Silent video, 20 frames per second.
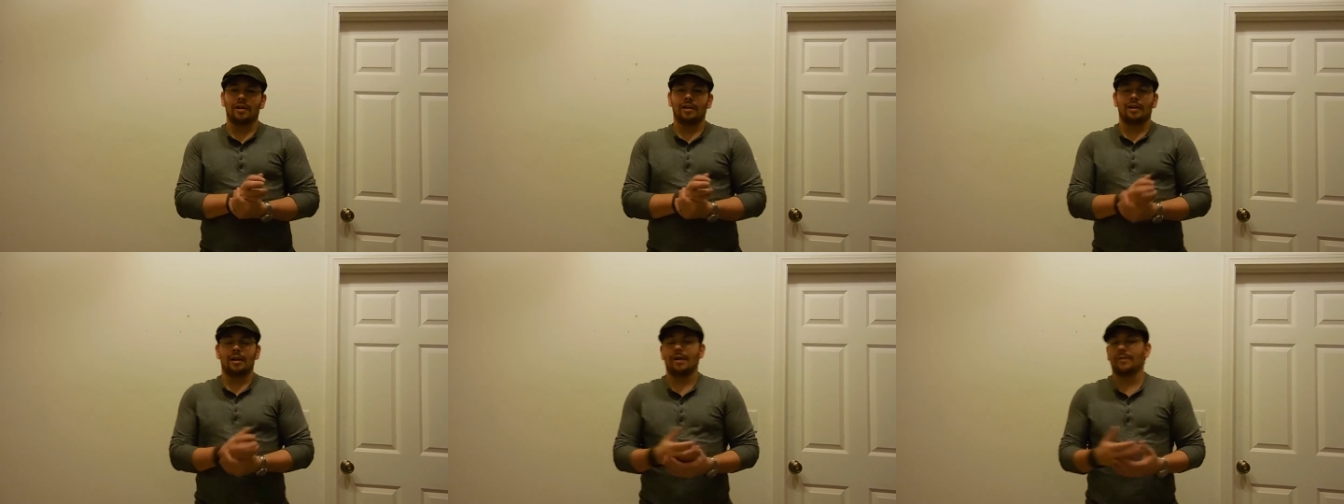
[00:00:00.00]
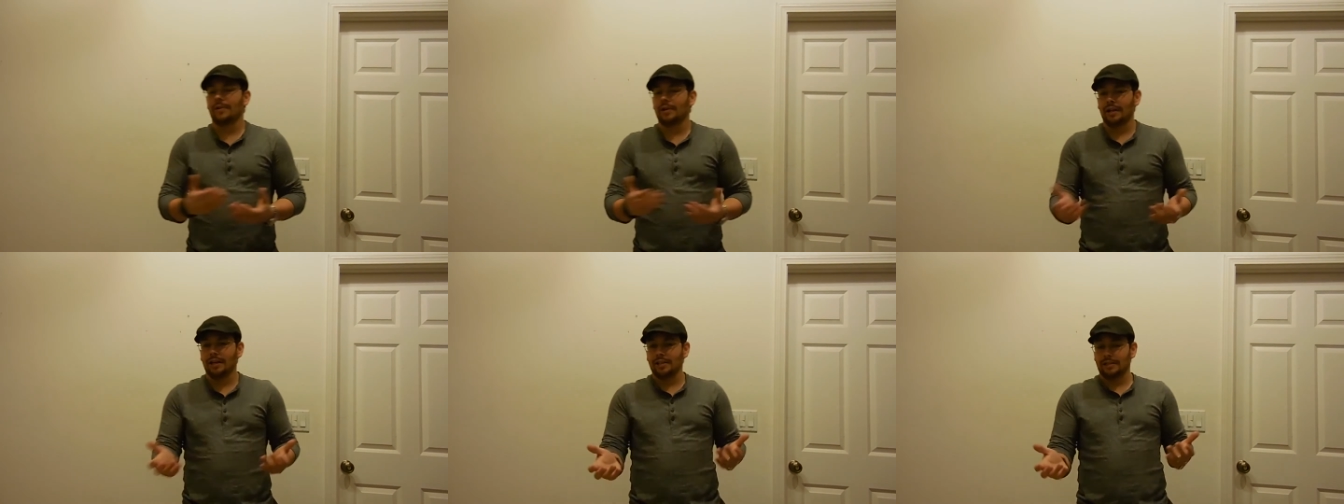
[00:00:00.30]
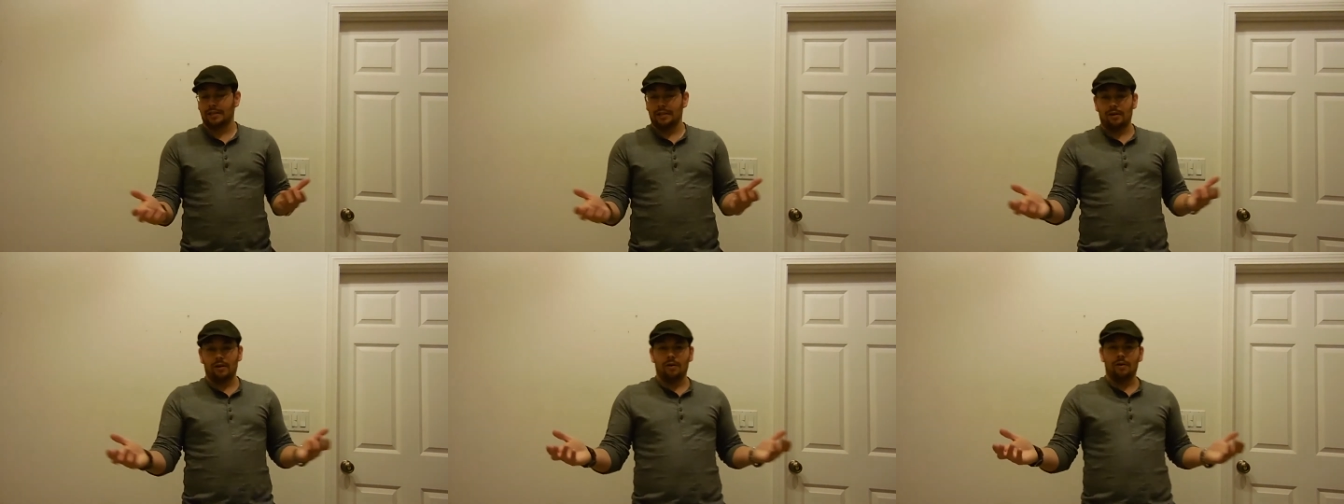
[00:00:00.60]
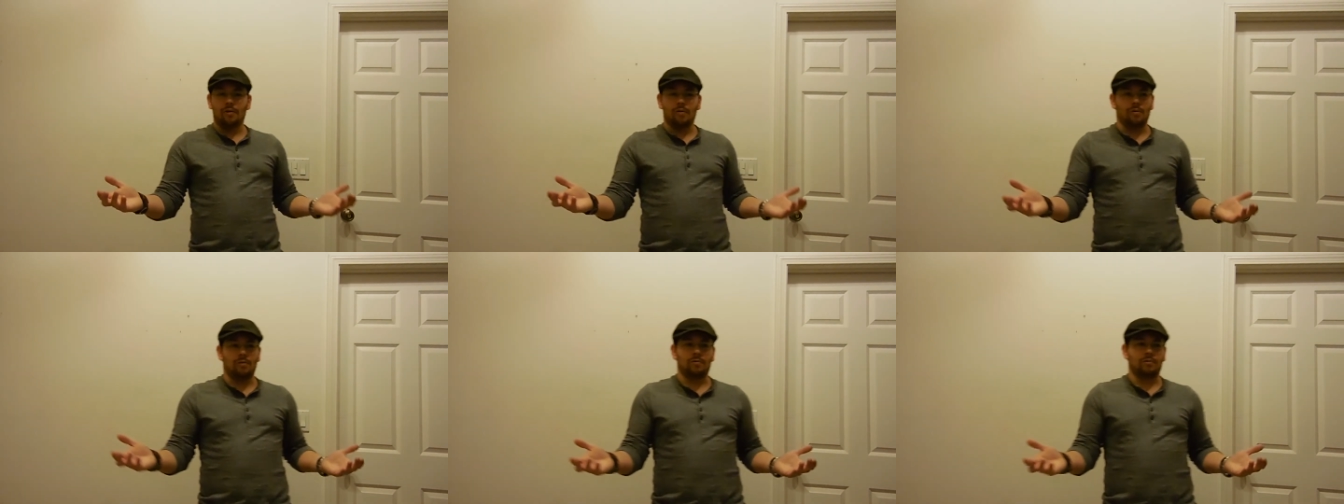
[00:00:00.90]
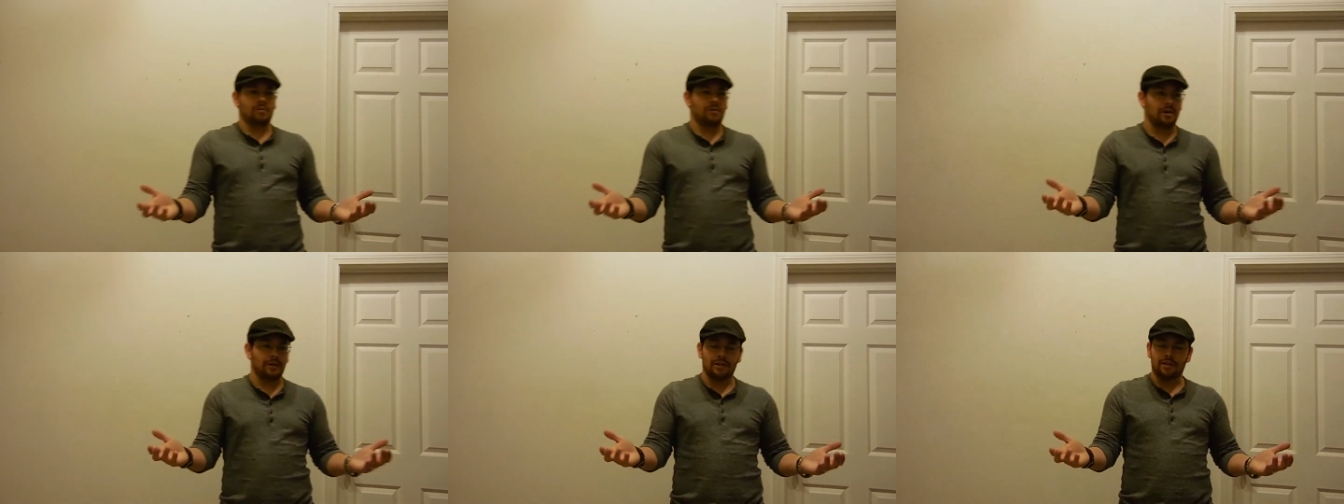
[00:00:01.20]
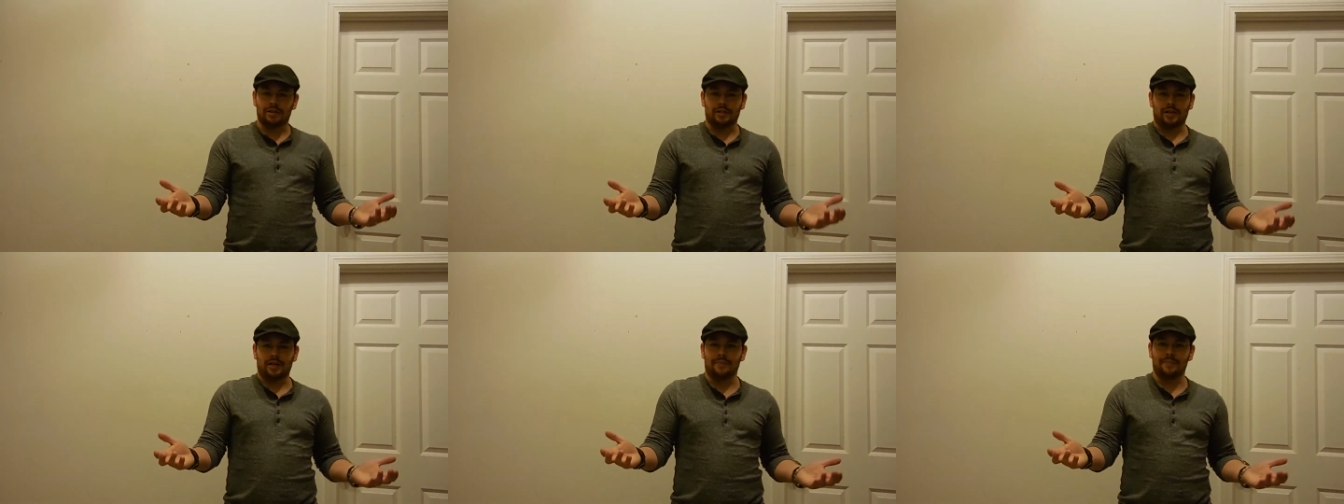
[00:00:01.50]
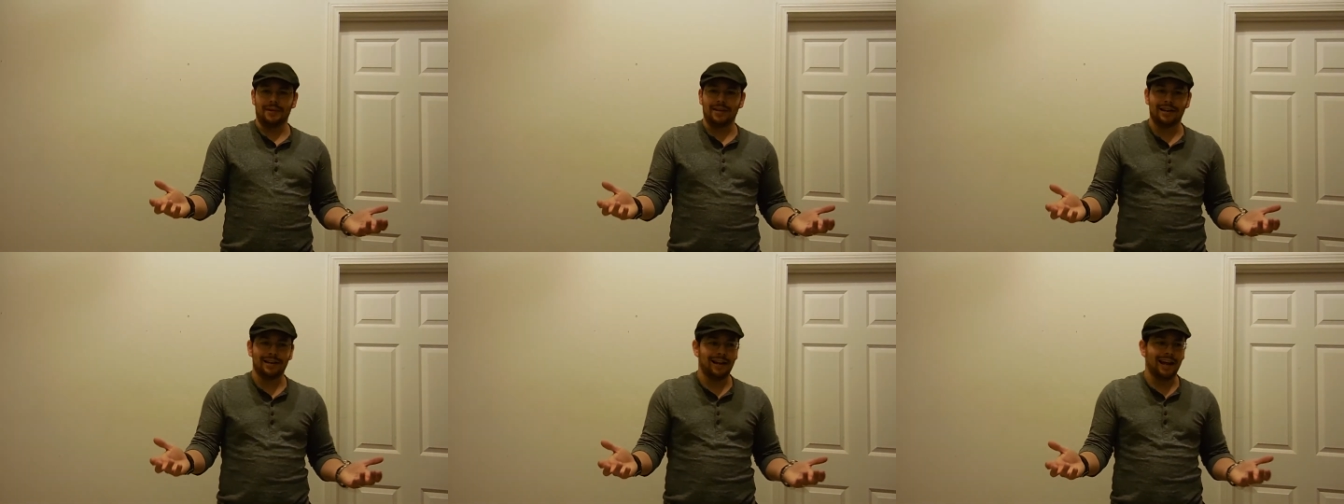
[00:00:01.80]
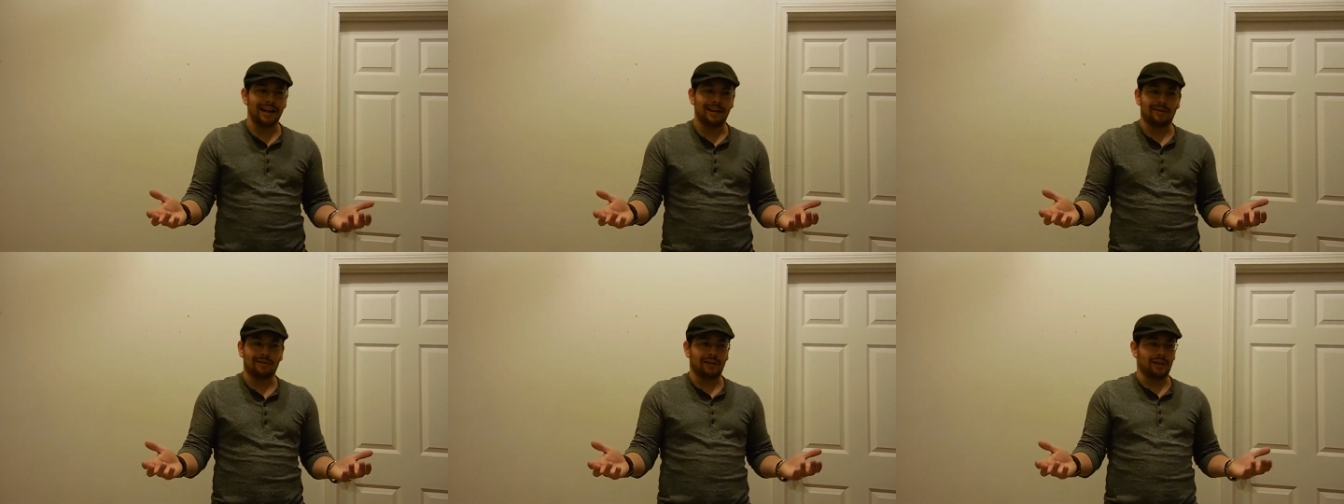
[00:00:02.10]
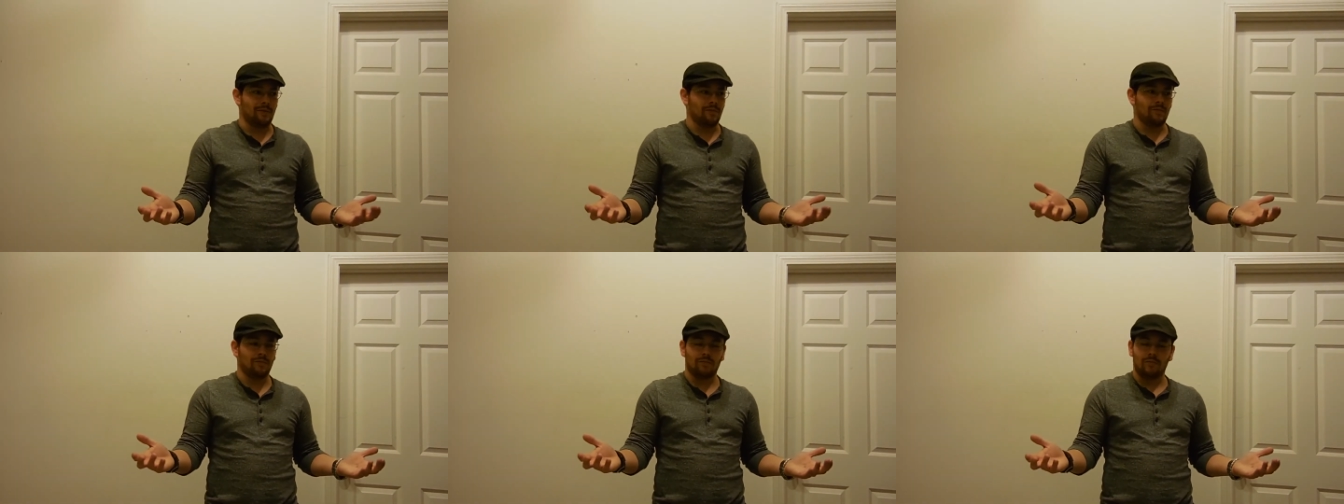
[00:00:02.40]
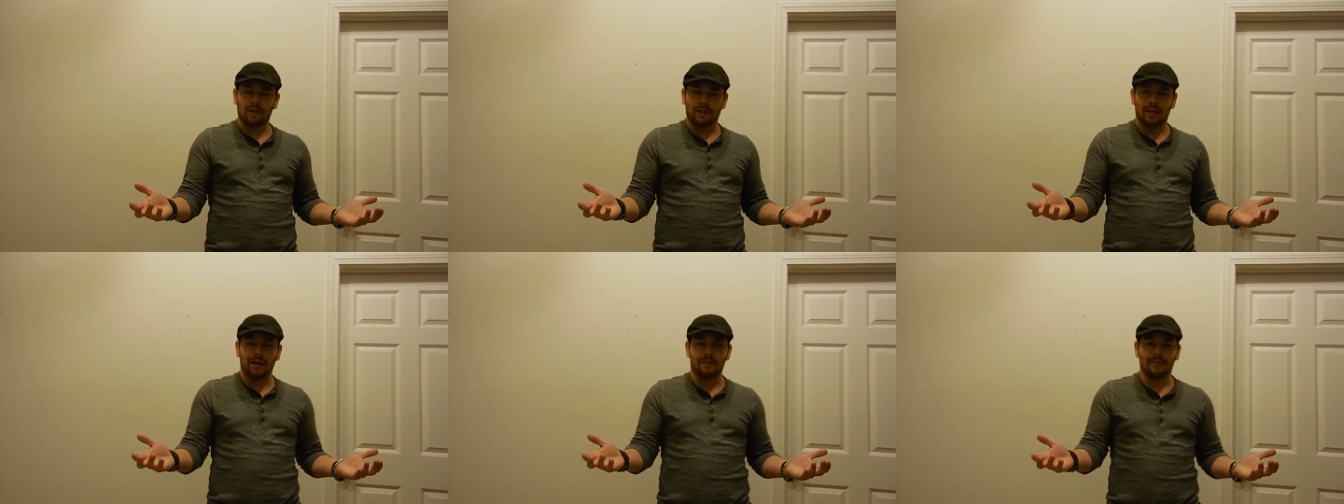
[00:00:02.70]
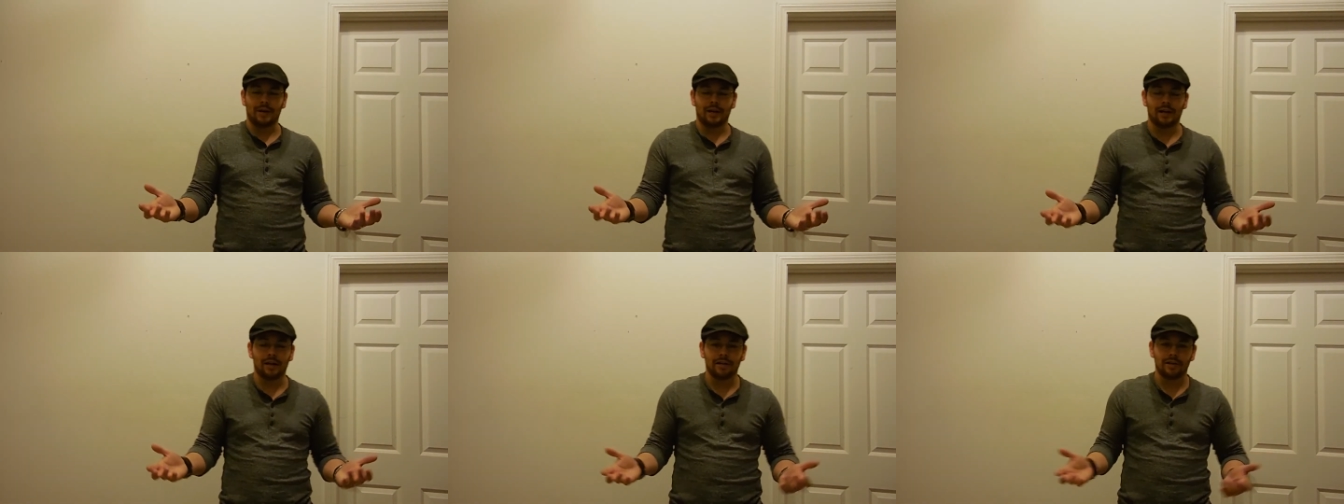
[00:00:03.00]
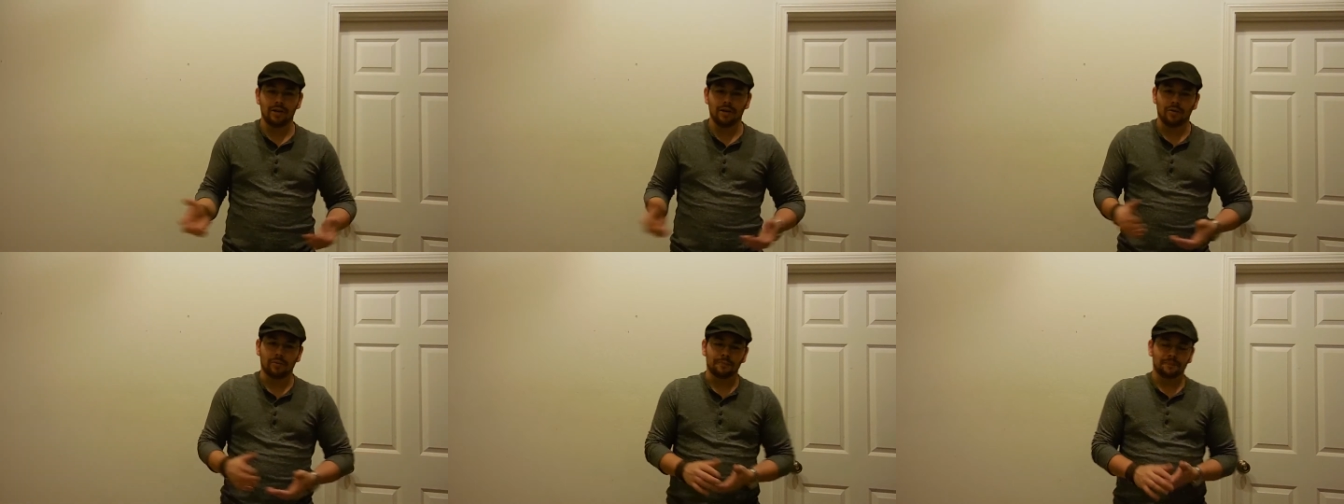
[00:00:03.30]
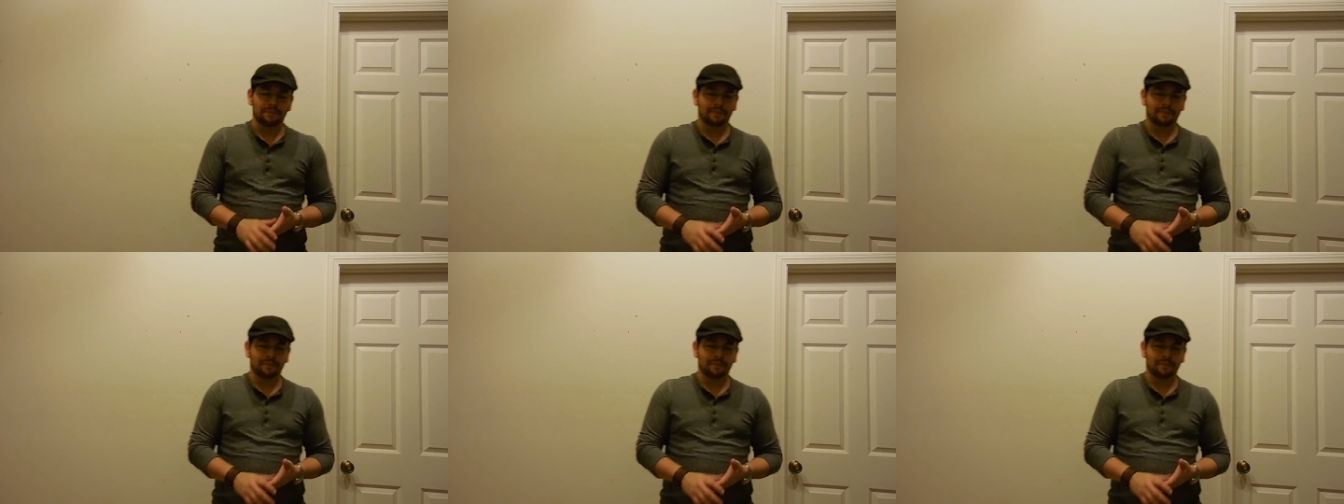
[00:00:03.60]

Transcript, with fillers: I realized, oh crap, this is going to be at night. Like, what the heck am I going to do?